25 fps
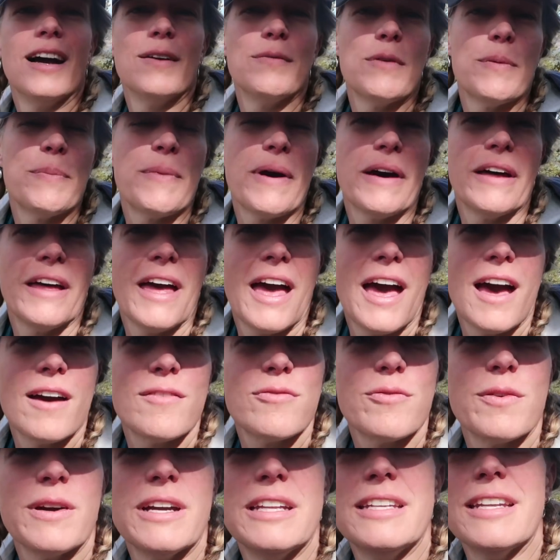I'm about
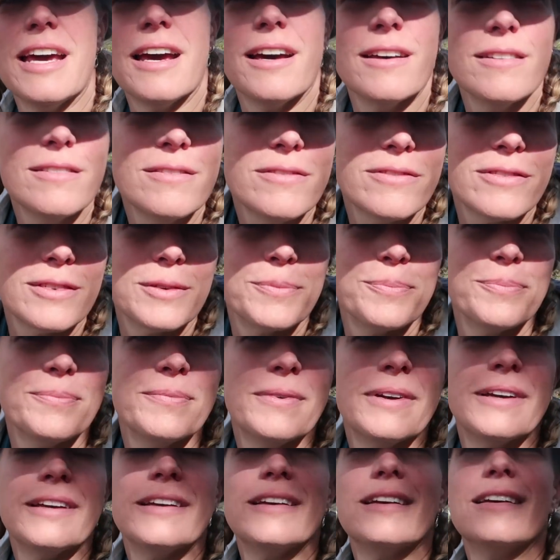halfway down from
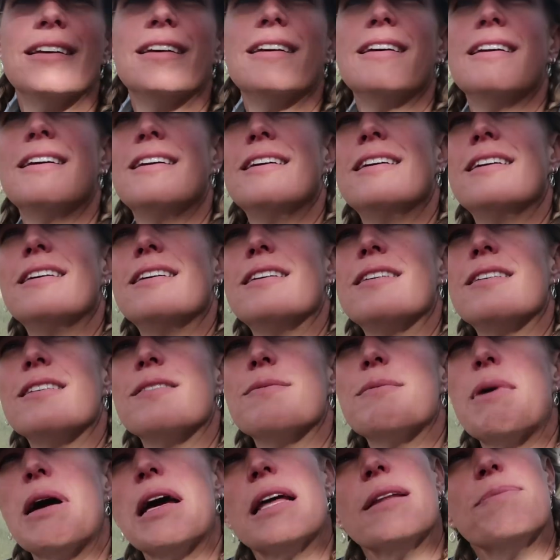
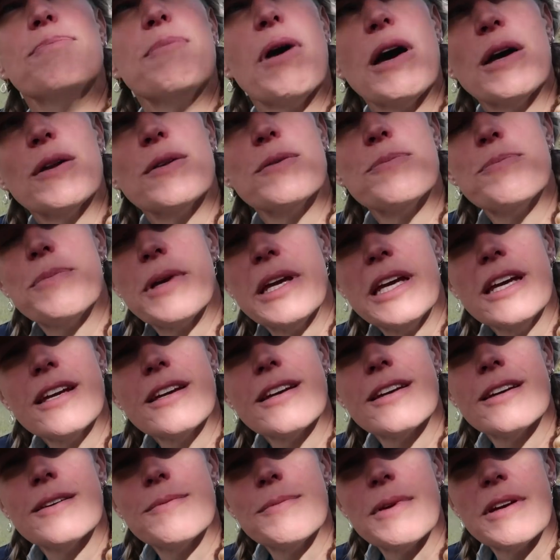my mountain
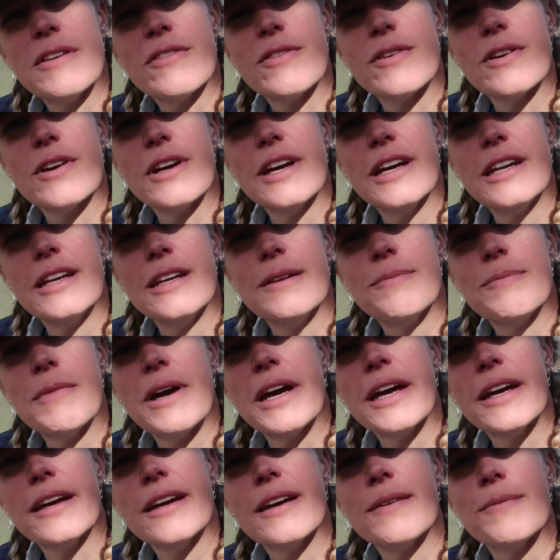peak before hitting
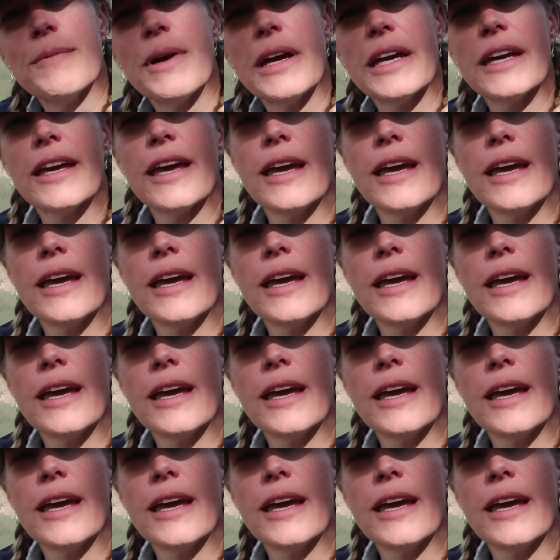my, my